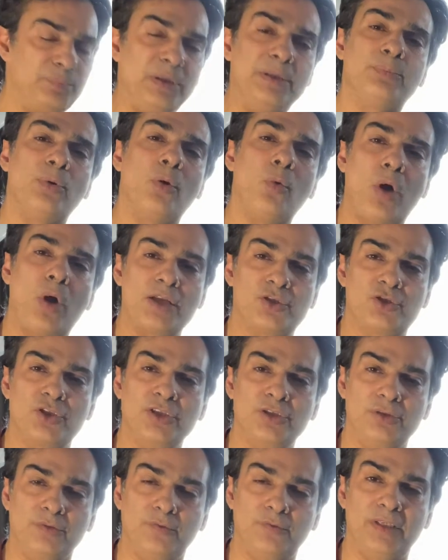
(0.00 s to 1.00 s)
people
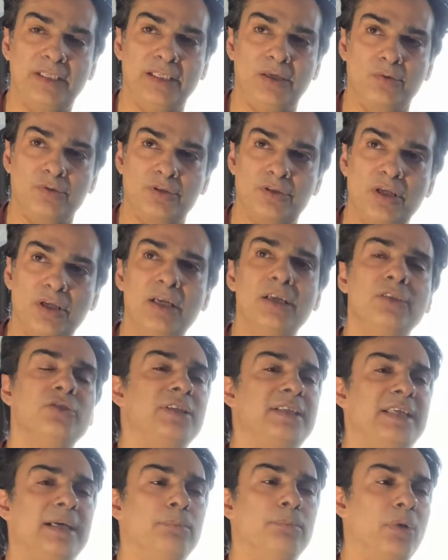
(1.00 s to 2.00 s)
watching your videos
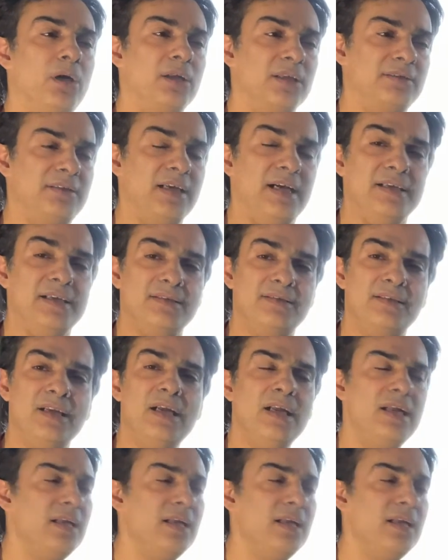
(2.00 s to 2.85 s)
to get monetized.